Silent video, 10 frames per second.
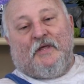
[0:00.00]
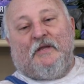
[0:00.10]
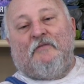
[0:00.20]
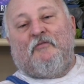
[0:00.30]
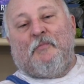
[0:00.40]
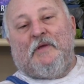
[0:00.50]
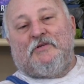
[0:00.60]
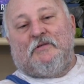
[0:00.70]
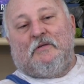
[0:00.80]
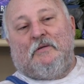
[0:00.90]
that
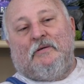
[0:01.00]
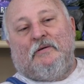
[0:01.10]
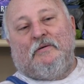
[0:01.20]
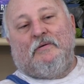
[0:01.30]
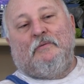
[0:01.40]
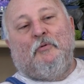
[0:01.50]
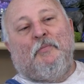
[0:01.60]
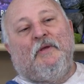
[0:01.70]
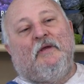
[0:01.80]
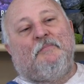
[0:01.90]
information will
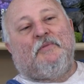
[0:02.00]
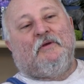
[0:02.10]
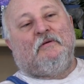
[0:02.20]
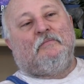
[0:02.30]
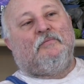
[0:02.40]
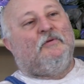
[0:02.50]
be up there.